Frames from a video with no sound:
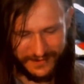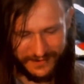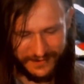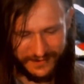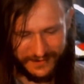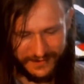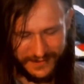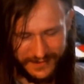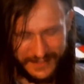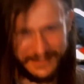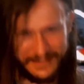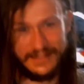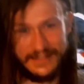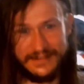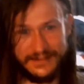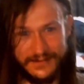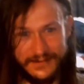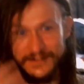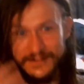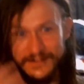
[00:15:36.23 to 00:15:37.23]
Like,
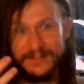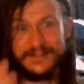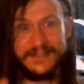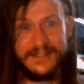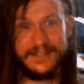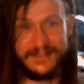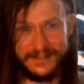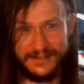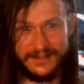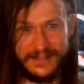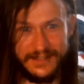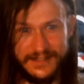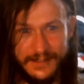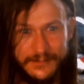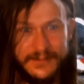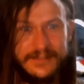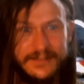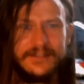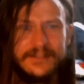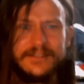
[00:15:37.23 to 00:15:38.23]
that's the realization they're
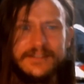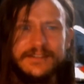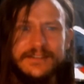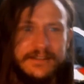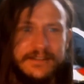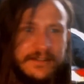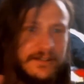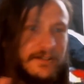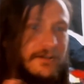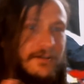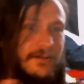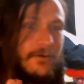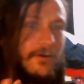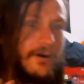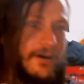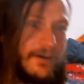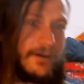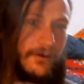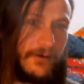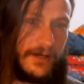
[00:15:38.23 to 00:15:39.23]
coming to, and then they're going to
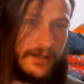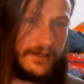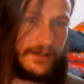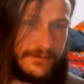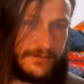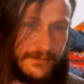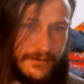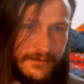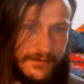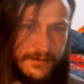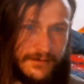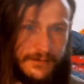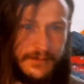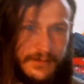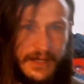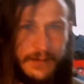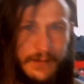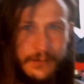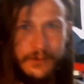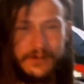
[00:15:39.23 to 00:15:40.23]
walk away from
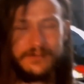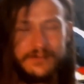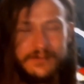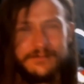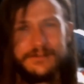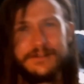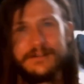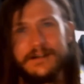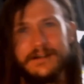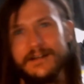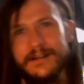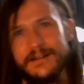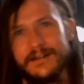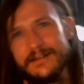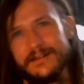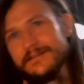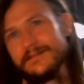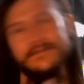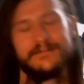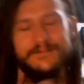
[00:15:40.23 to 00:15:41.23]
that point of view, right?
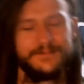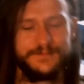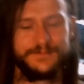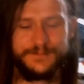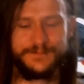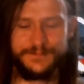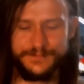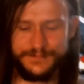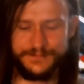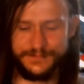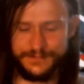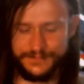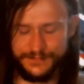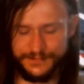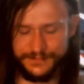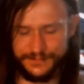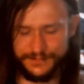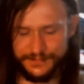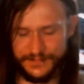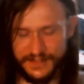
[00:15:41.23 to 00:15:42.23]

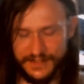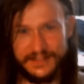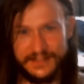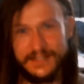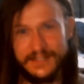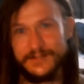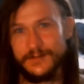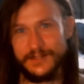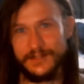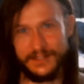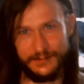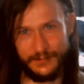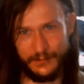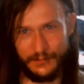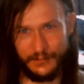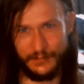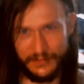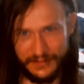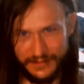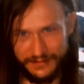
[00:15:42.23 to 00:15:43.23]
Because that's what they've been
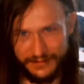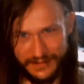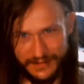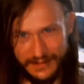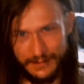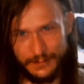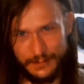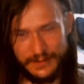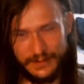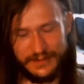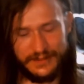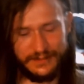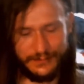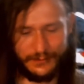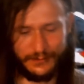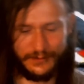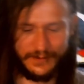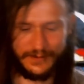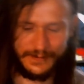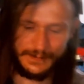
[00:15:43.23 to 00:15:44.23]
believing up to this
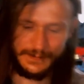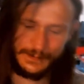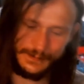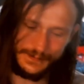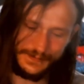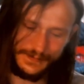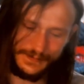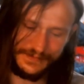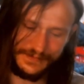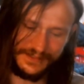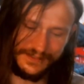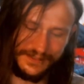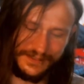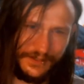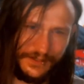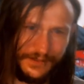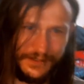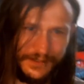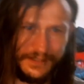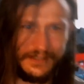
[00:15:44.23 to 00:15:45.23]
point.
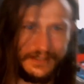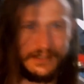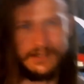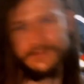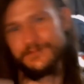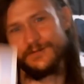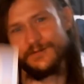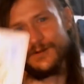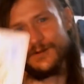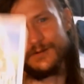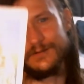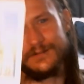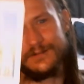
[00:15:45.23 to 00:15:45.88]
So they're going to come forward